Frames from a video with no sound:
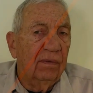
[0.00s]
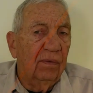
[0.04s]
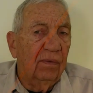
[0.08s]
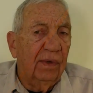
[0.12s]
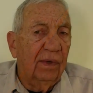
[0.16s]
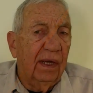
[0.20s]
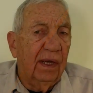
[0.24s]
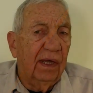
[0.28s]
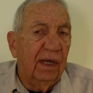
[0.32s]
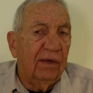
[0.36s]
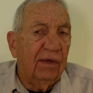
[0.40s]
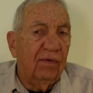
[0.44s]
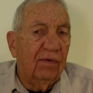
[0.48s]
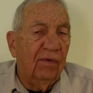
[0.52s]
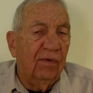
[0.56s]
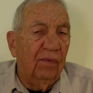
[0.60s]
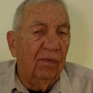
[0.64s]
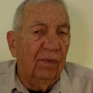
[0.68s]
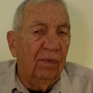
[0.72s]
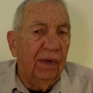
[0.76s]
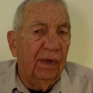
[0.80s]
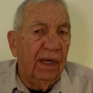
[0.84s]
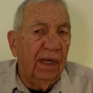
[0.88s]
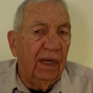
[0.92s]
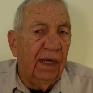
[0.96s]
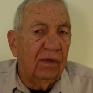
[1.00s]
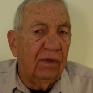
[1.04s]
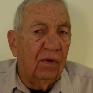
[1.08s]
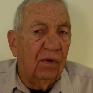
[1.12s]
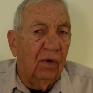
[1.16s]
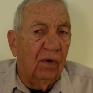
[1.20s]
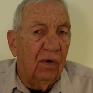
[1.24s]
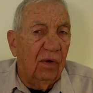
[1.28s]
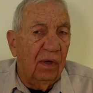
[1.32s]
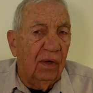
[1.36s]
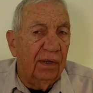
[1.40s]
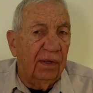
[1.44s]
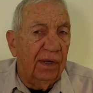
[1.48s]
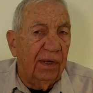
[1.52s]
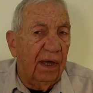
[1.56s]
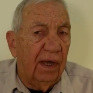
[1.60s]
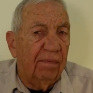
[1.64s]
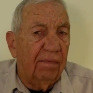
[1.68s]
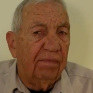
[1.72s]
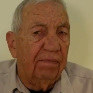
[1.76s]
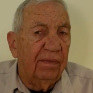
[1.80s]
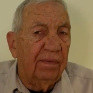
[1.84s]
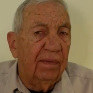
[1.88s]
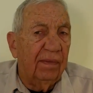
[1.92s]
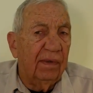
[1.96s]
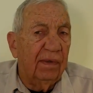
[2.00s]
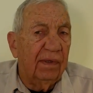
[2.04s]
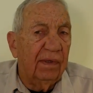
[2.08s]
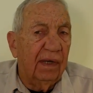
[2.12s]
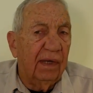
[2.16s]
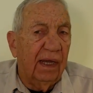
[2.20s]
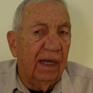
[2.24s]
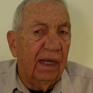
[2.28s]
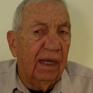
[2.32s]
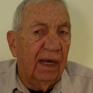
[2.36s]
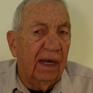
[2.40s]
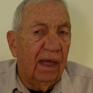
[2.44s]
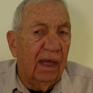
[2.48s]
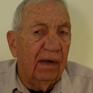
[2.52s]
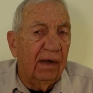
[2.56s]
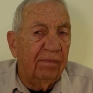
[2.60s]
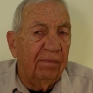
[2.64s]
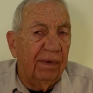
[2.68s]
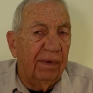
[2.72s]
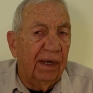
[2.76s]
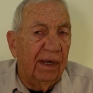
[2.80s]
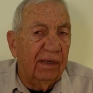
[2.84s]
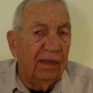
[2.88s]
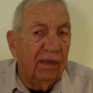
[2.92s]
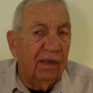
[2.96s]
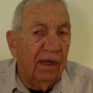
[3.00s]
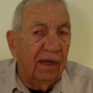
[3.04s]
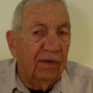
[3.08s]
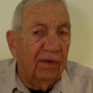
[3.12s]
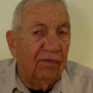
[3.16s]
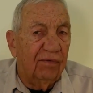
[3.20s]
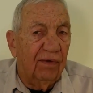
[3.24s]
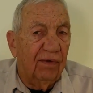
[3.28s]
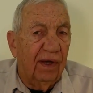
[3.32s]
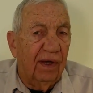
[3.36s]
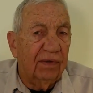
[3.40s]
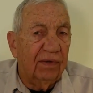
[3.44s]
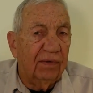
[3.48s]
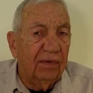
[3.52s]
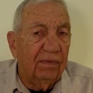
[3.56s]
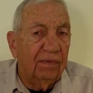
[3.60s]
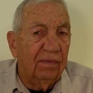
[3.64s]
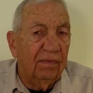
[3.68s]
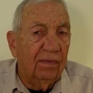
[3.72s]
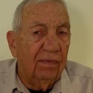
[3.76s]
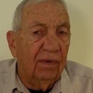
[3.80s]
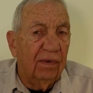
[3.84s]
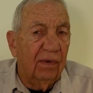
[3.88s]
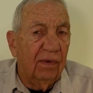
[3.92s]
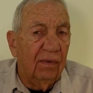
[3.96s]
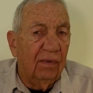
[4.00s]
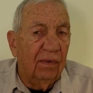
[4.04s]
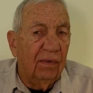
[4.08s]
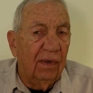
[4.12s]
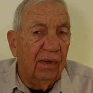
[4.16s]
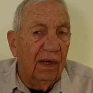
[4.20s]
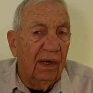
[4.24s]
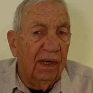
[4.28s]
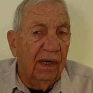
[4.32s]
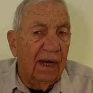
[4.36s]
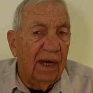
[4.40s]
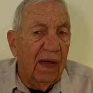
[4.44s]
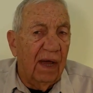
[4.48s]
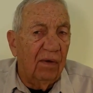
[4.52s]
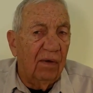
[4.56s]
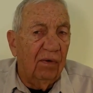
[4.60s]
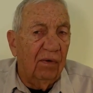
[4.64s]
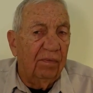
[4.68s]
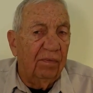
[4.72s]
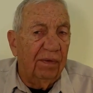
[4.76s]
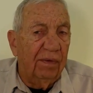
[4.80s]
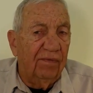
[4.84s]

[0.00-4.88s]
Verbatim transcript: we get, we get called up to get out of bed and get dressed an hour